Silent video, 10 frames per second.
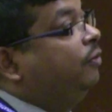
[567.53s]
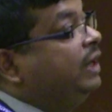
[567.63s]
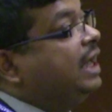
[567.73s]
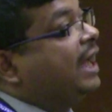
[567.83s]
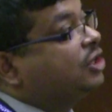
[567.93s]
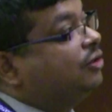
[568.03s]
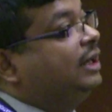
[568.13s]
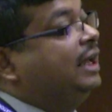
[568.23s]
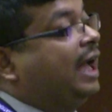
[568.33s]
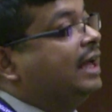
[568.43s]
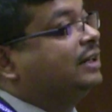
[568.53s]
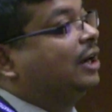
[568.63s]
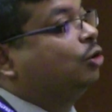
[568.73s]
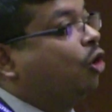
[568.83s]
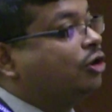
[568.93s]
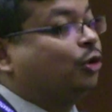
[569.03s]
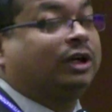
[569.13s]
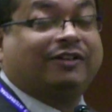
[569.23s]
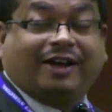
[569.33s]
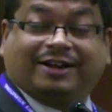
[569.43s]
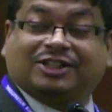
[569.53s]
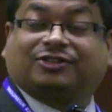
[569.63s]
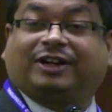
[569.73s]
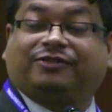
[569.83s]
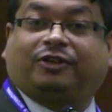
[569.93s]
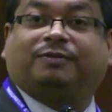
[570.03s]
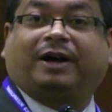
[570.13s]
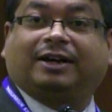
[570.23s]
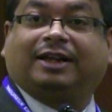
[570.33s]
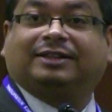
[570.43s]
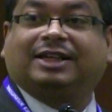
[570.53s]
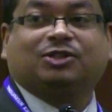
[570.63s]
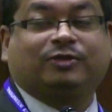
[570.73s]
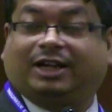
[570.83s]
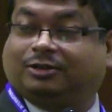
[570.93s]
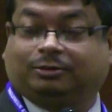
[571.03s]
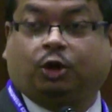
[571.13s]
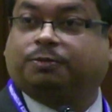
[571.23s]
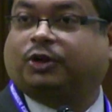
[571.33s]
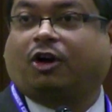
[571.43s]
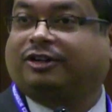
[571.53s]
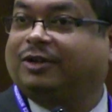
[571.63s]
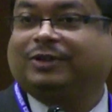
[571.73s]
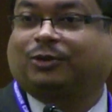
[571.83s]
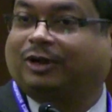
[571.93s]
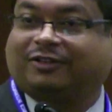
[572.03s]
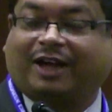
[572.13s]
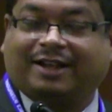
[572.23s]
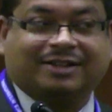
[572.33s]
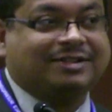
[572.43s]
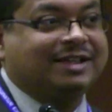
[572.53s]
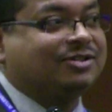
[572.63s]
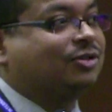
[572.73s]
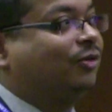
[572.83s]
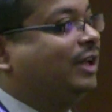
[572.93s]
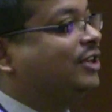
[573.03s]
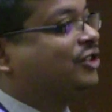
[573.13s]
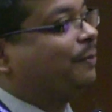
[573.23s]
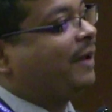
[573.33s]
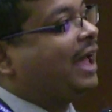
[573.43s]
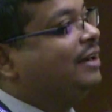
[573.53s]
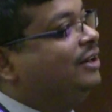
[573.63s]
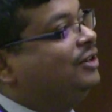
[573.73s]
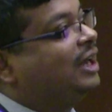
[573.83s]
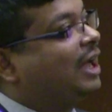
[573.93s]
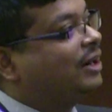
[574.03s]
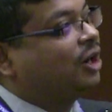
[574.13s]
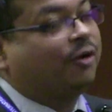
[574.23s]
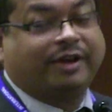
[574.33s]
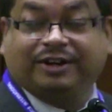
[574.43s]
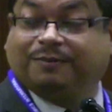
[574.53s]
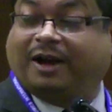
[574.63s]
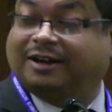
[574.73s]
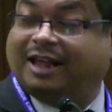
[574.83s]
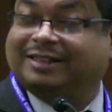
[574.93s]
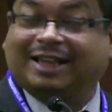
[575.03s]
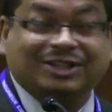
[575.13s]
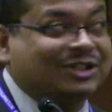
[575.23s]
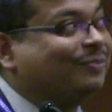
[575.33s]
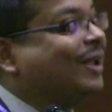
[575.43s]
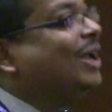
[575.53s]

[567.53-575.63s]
We actually had a goat rotavirus strain from Bangladesh. We are globetrotting with rotaviruses. So we had Japan, India, and now we're in Bangladesh.